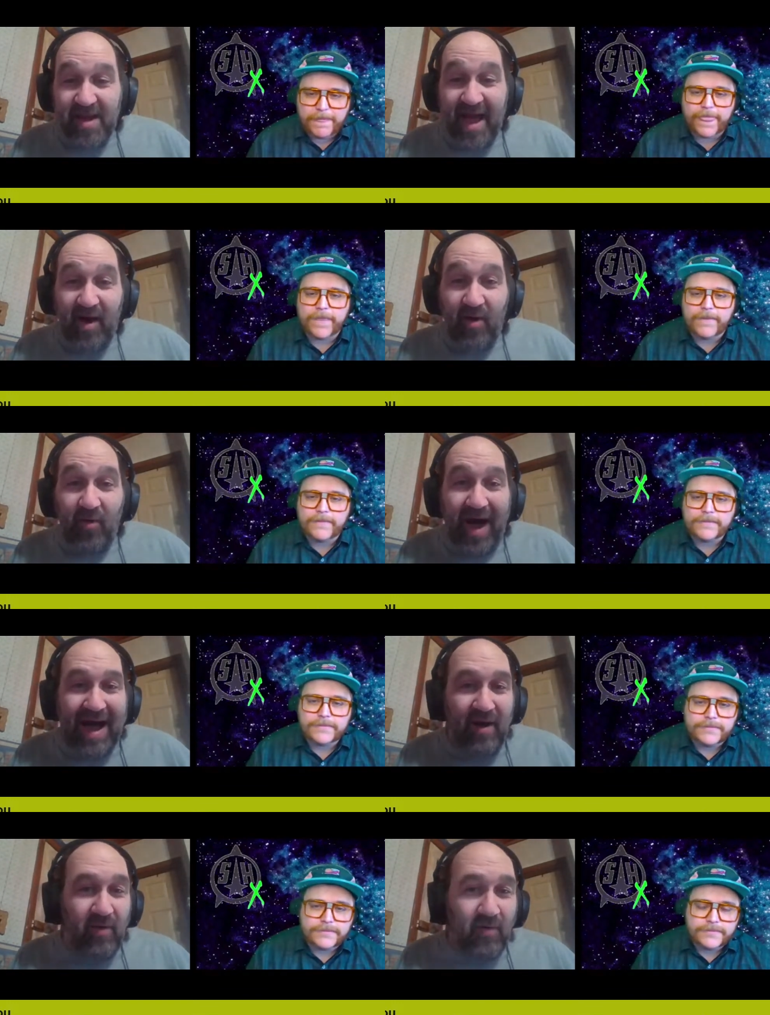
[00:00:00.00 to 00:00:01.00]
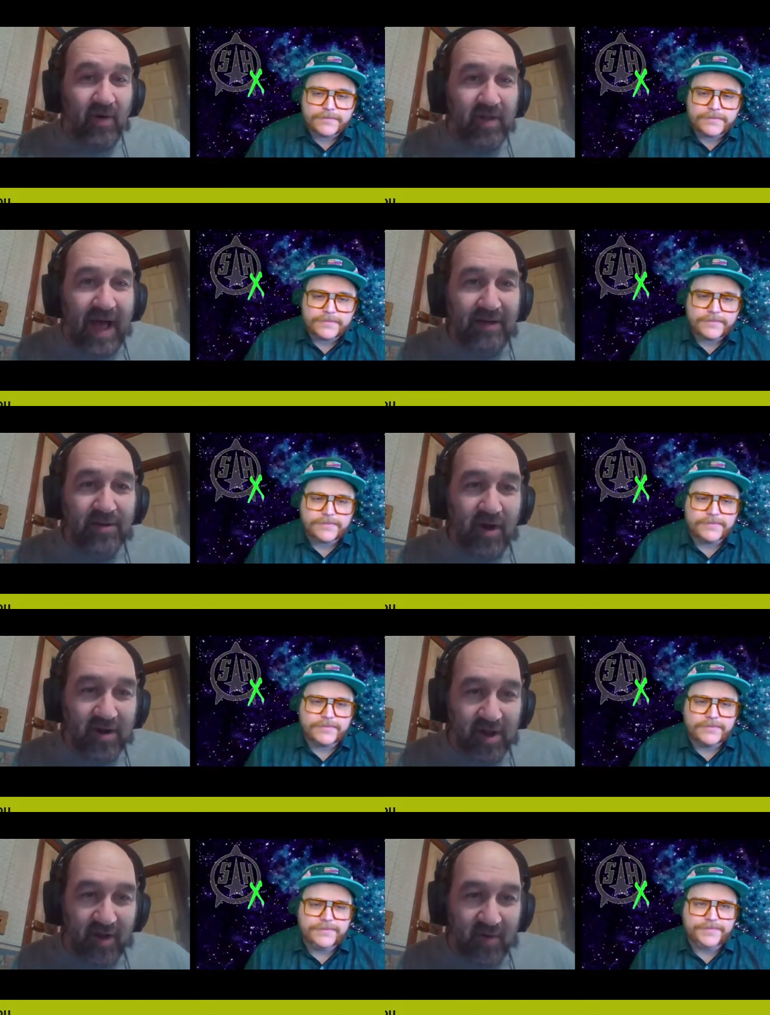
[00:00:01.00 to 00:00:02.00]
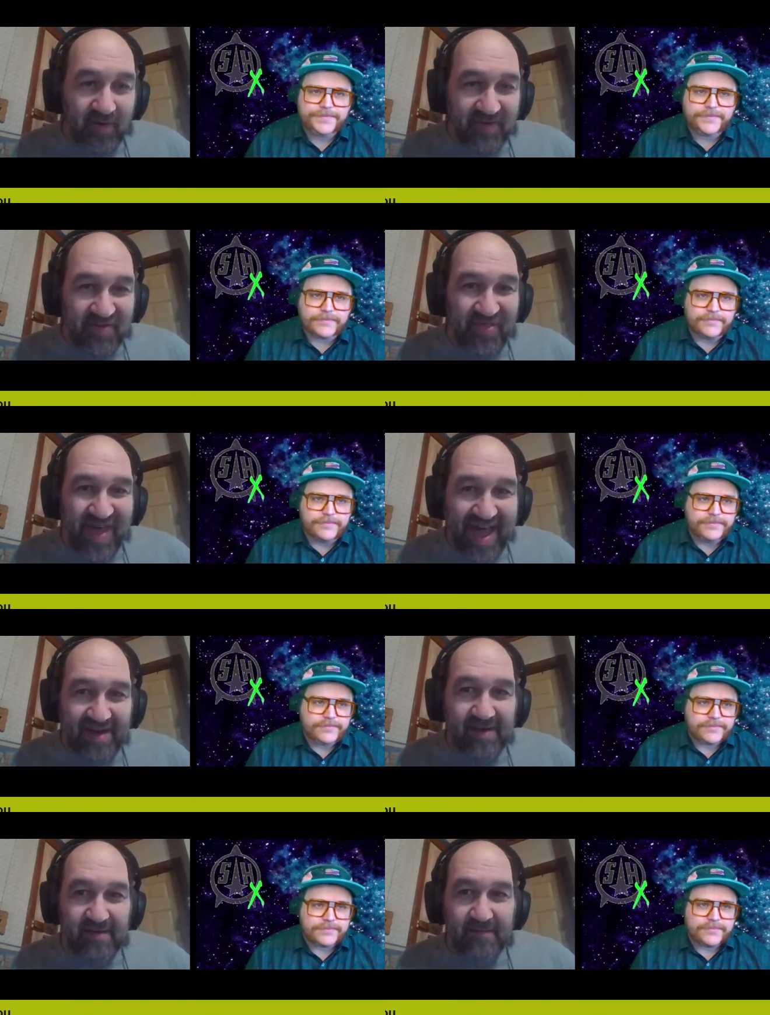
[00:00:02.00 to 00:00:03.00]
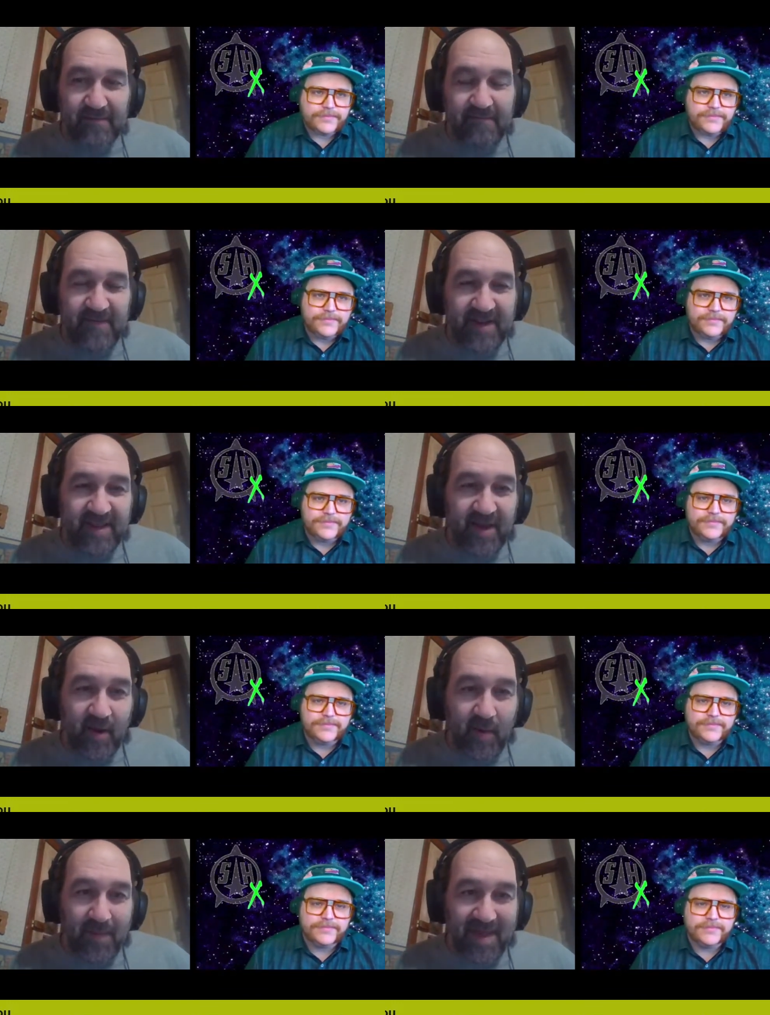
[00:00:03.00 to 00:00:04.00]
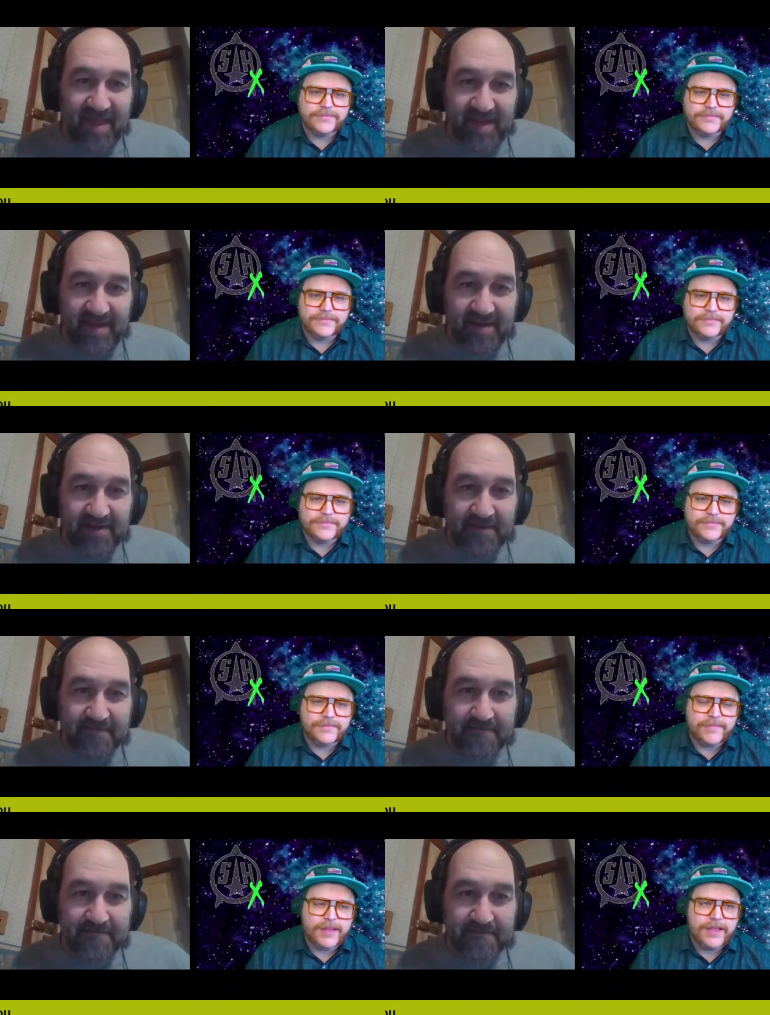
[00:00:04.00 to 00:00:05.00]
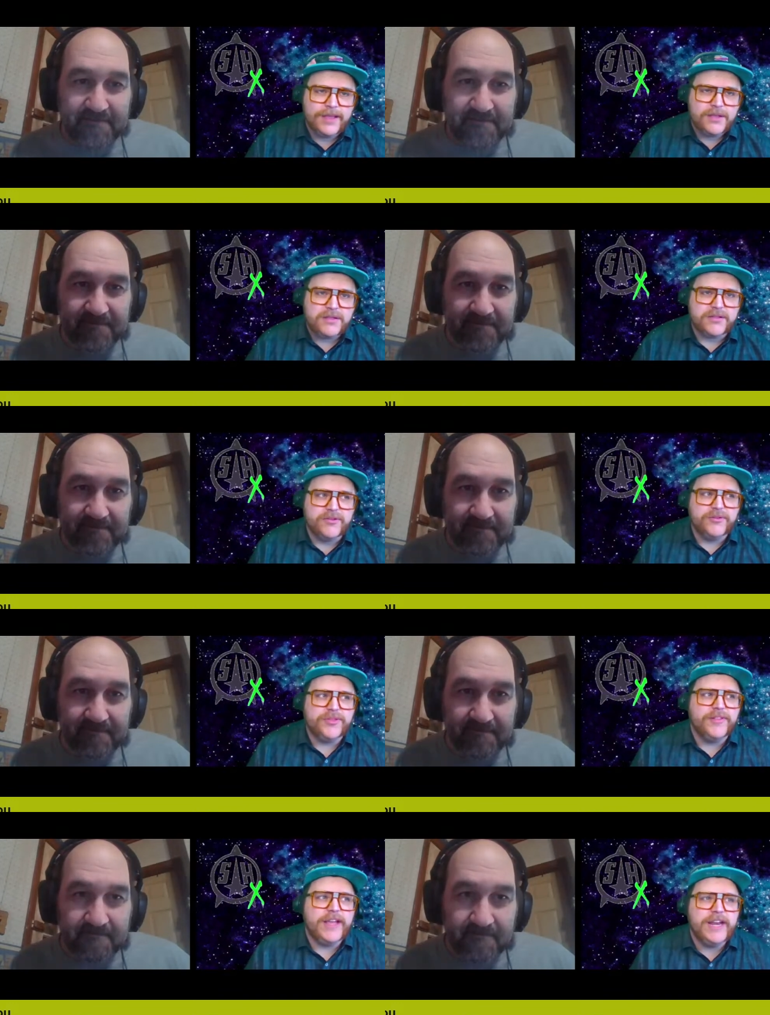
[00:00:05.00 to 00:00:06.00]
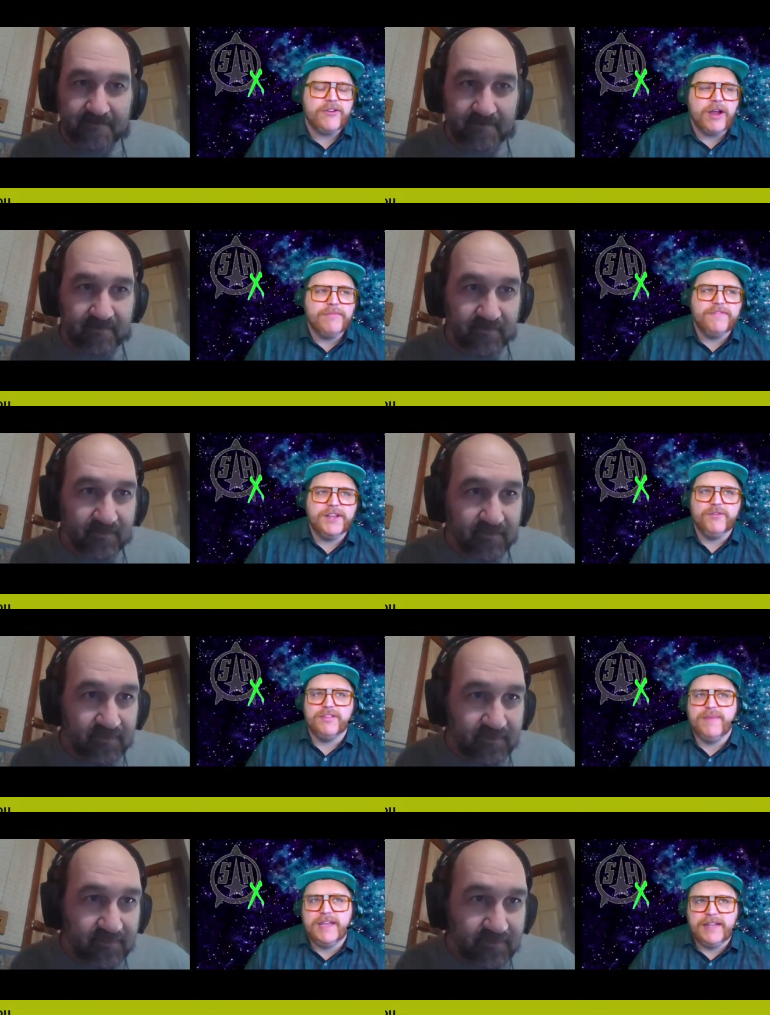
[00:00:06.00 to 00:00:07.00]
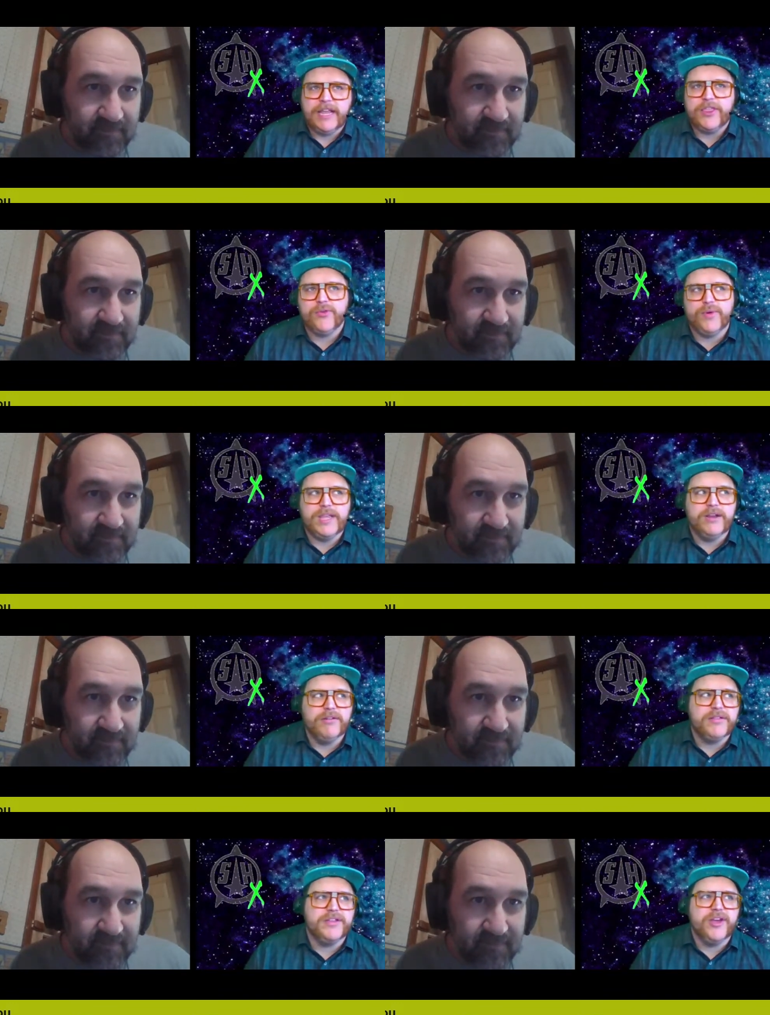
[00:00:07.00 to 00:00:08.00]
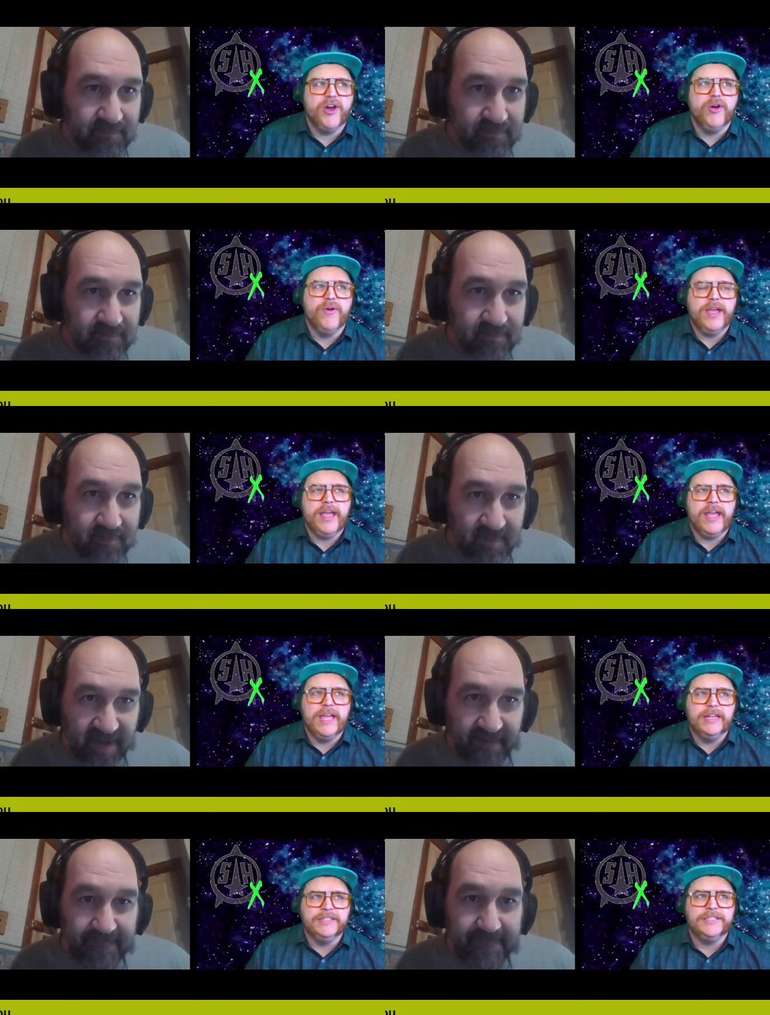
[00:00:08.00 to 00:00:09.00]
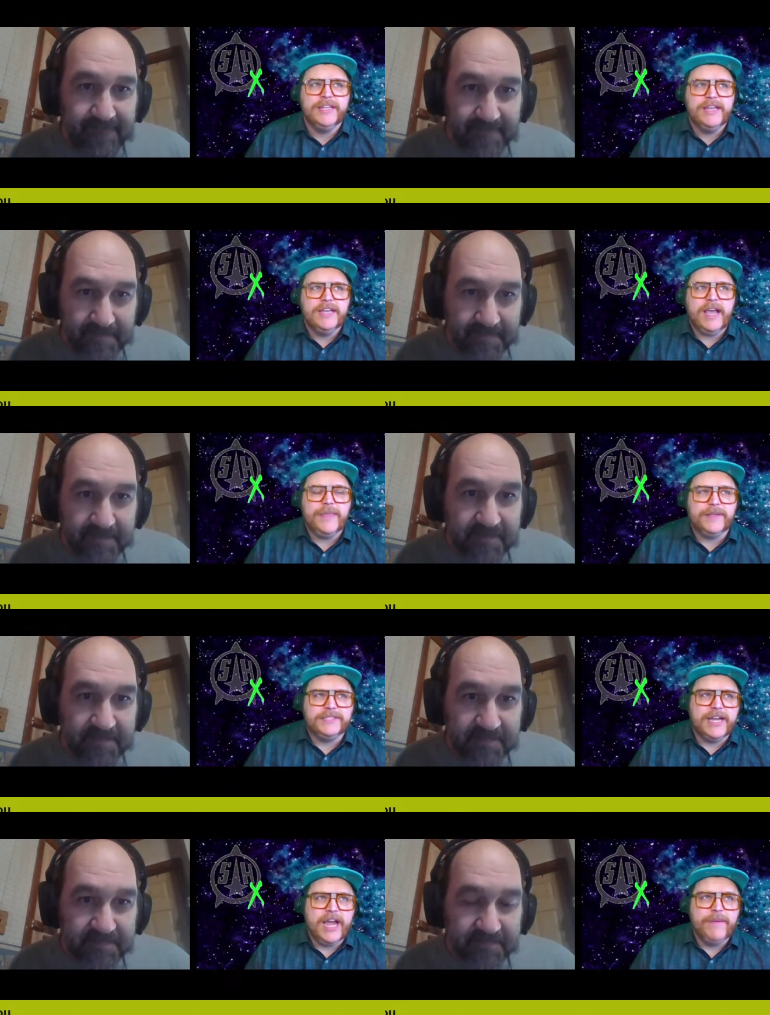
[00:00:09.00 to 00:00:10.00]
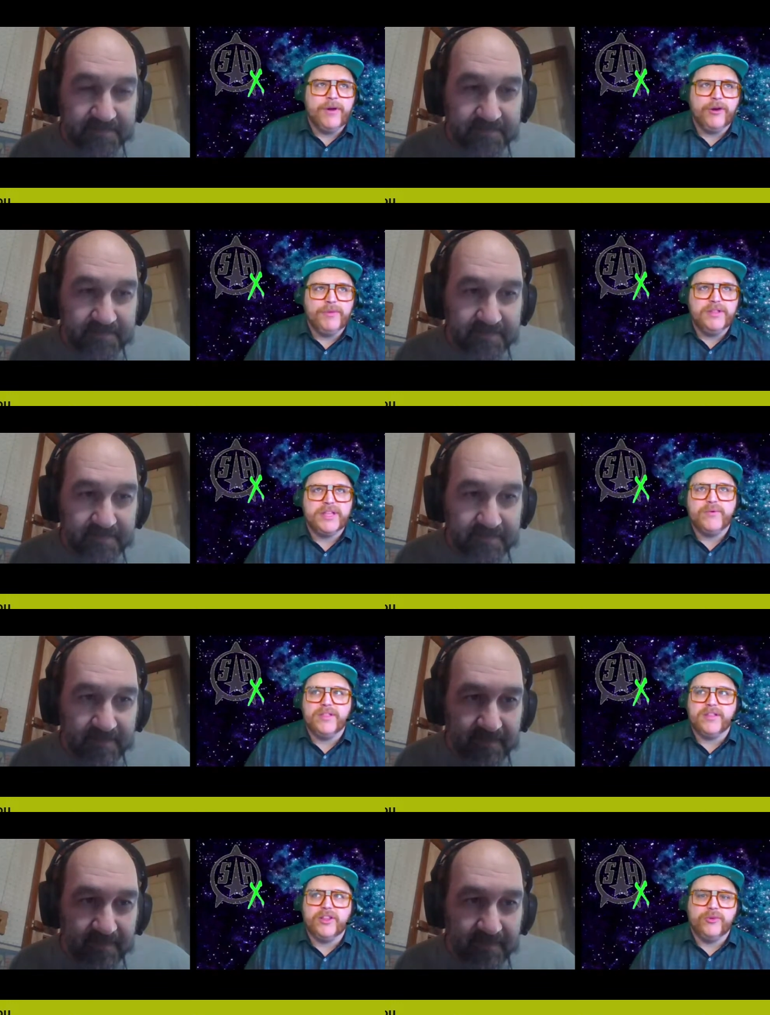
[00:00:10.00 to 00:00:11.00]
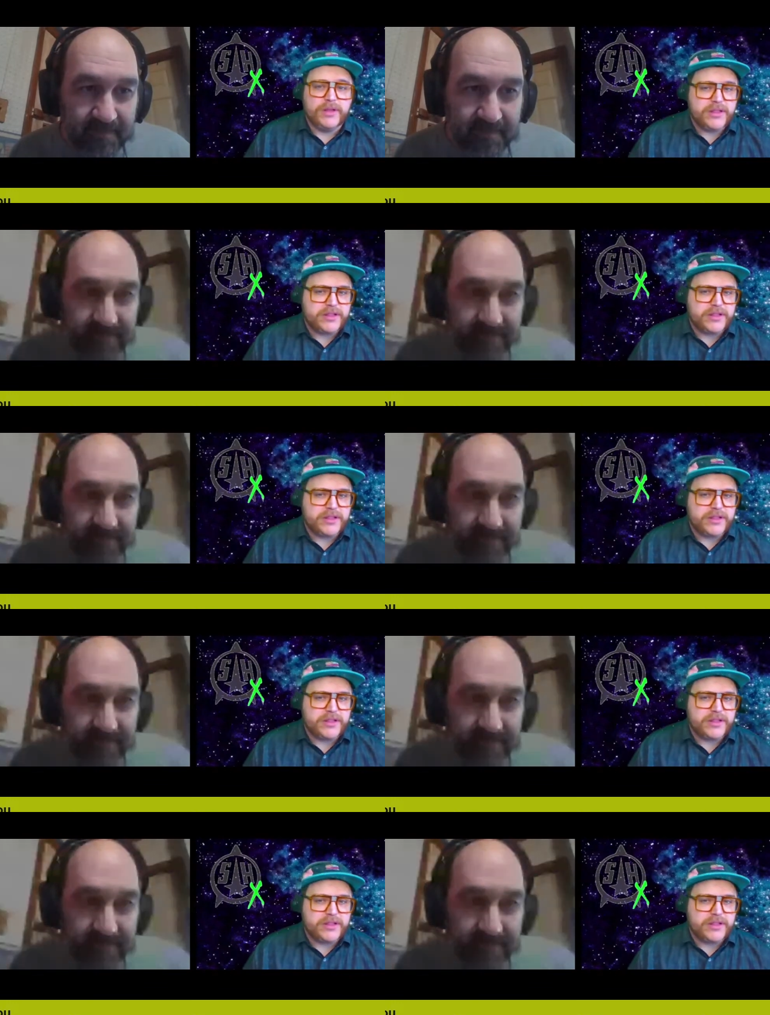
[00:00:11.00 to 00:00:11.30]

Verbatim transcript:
Speaker 1: now, how how long ago was that video made?
Speaker 2: So the lightning crimes video was made like three years ago, and yep. at the time, our music was a little bit